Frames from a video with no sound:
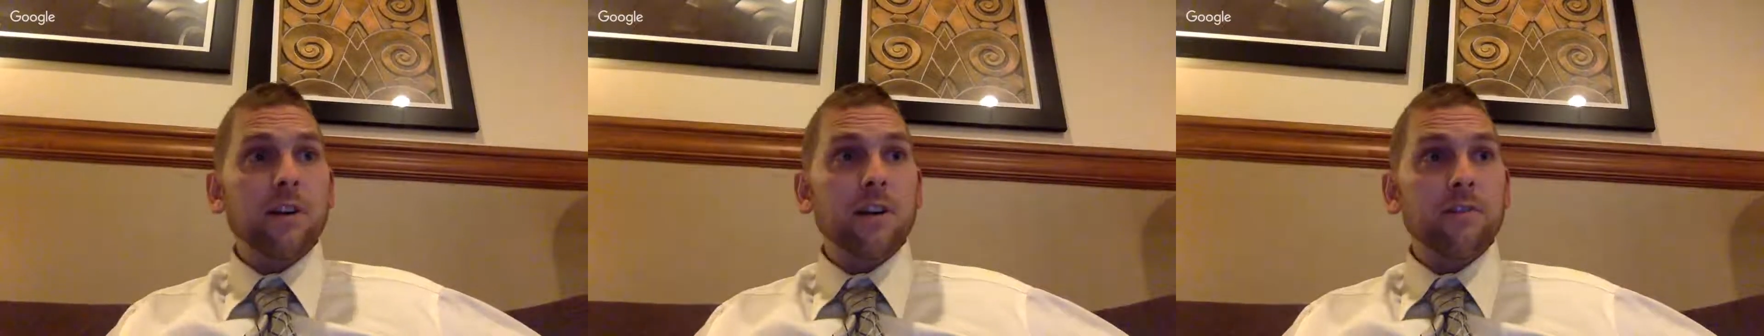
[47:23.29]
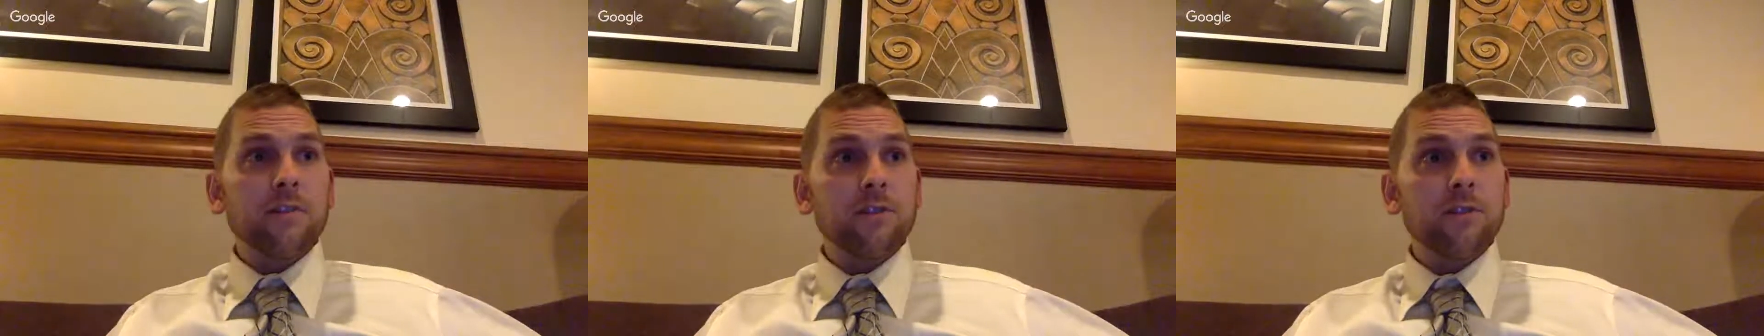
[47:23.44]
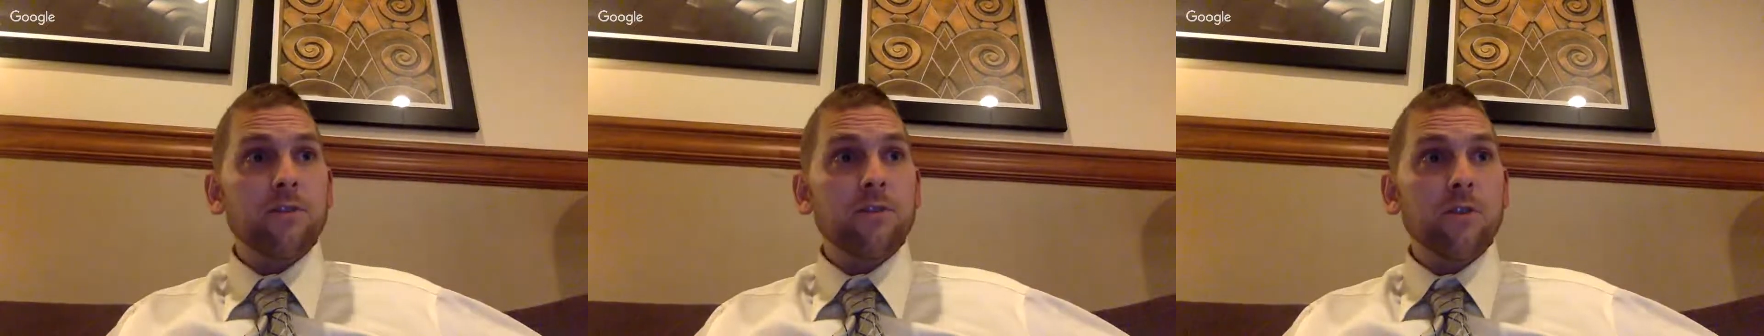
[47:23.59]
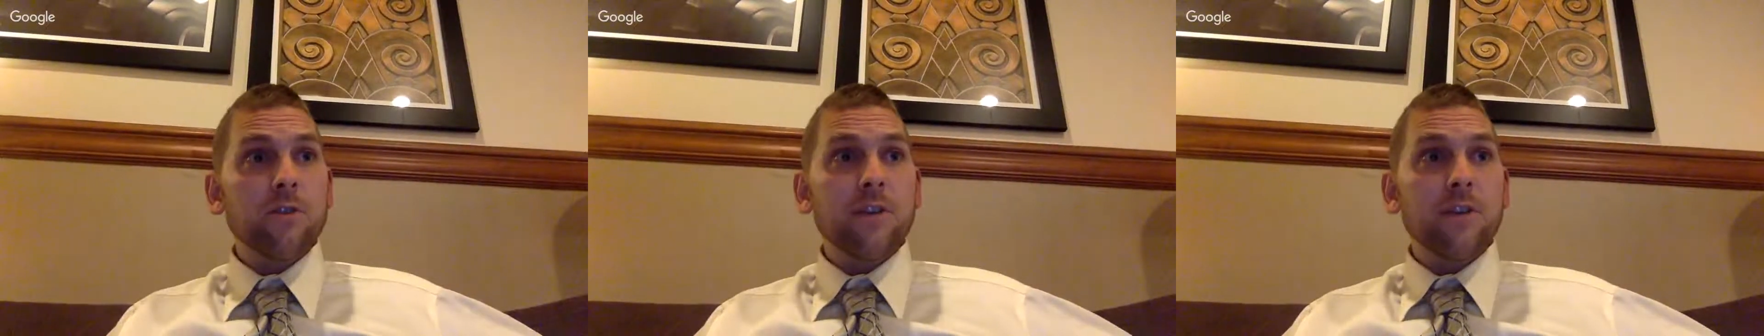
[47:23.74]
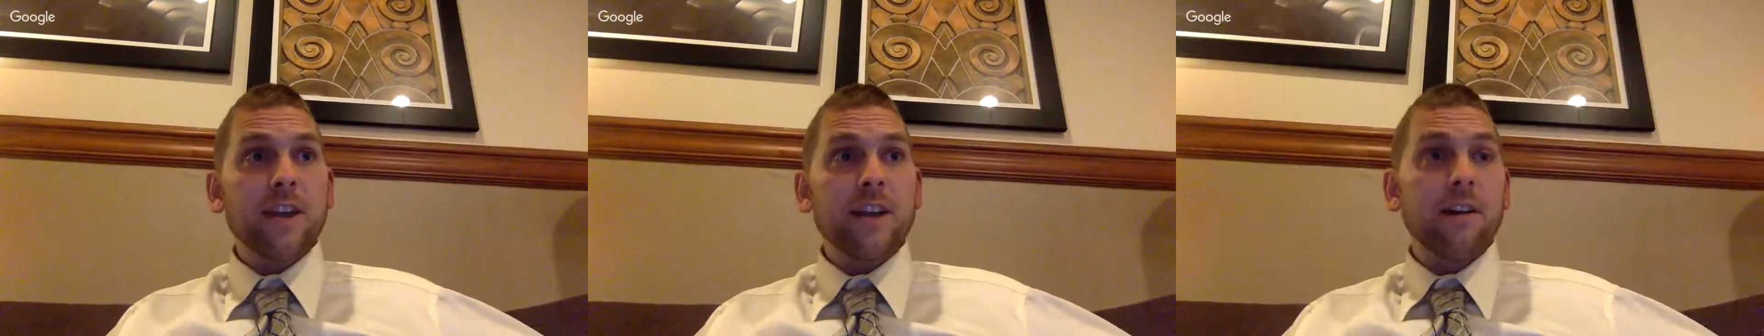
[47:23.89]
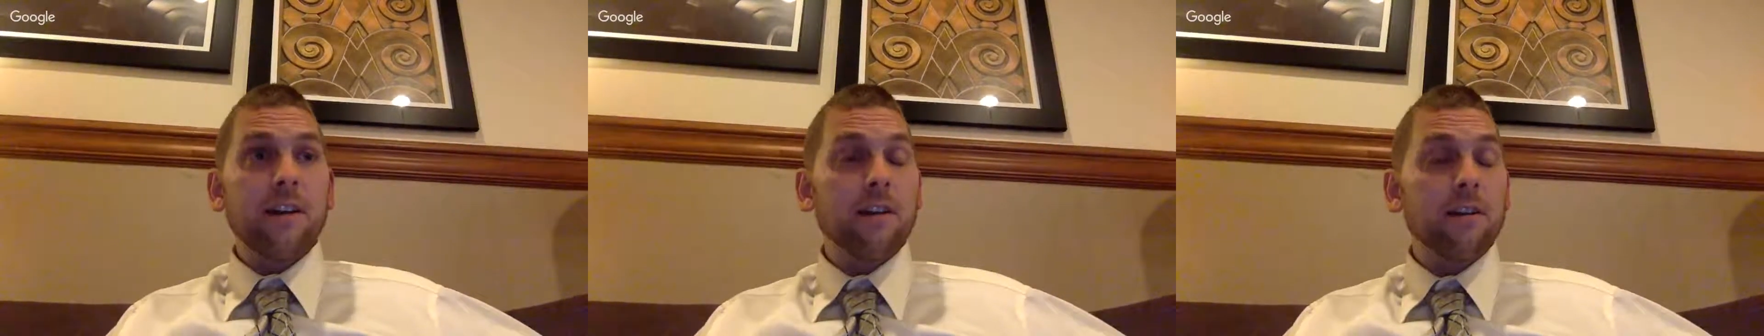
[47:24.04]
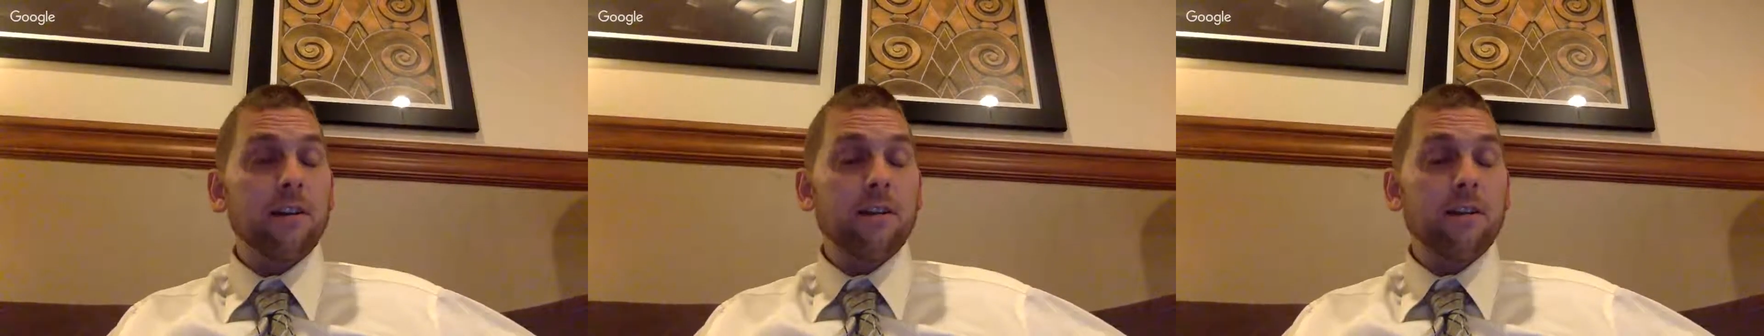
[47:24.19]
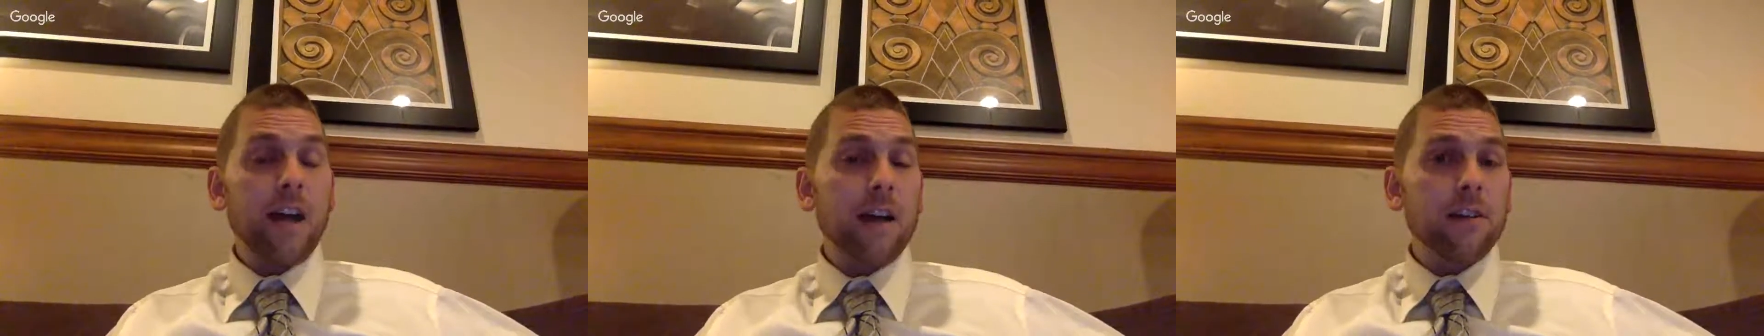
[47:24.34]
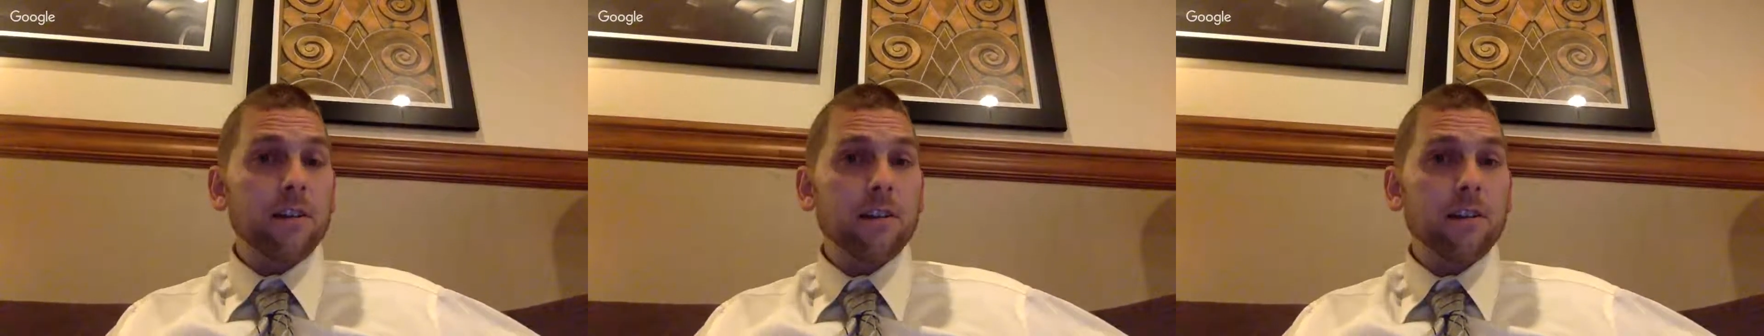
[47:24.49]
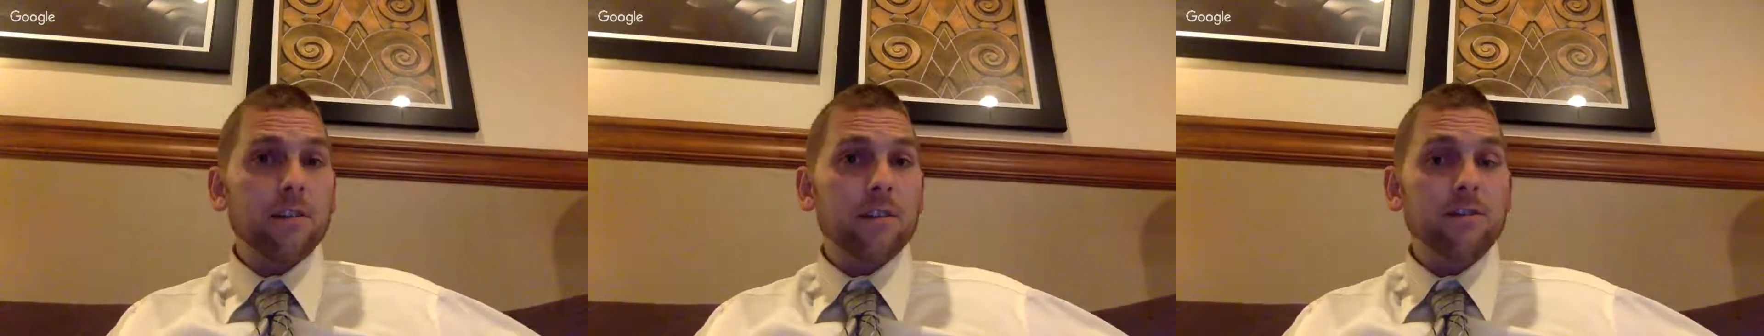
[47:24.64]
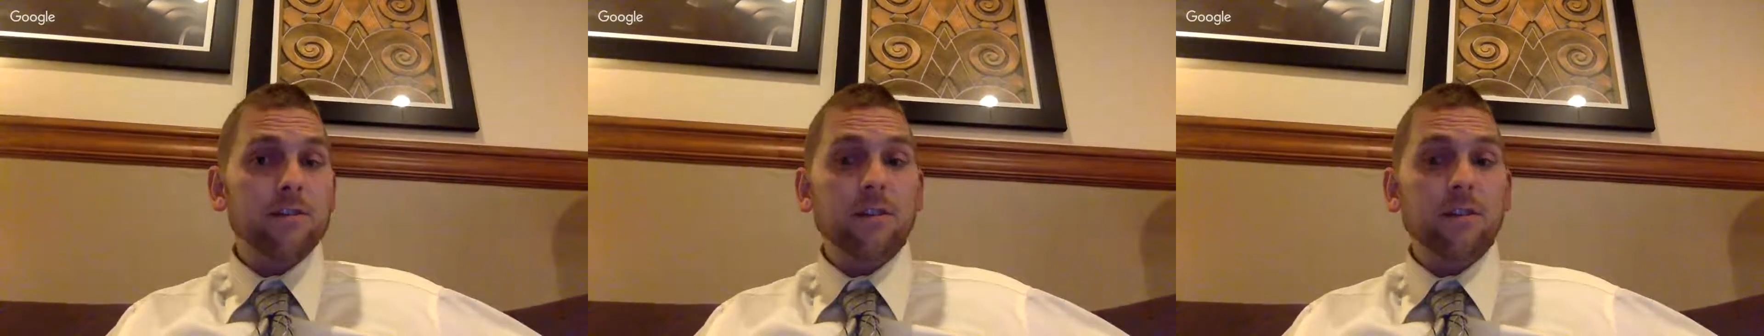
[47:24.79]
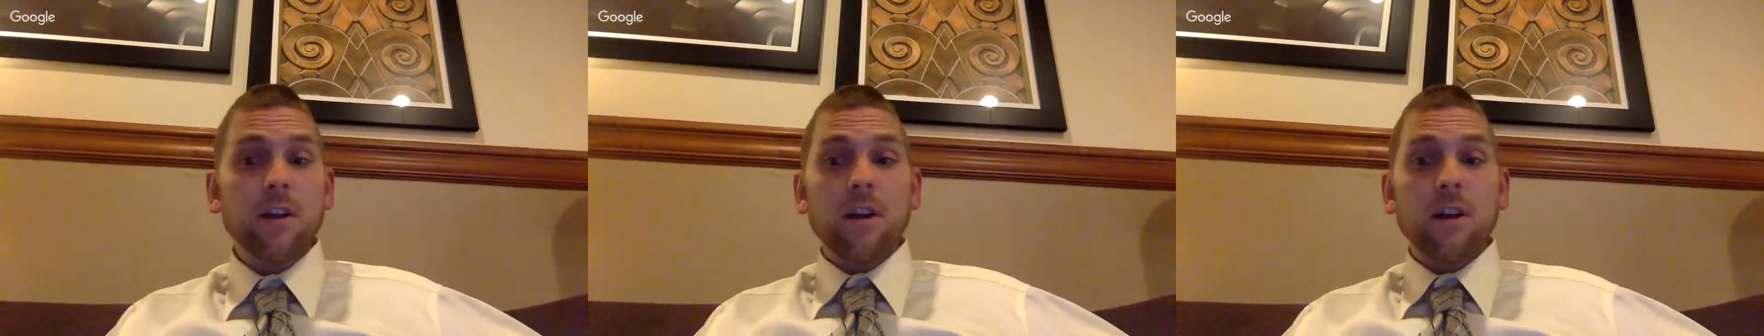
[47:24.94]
if you donate $100,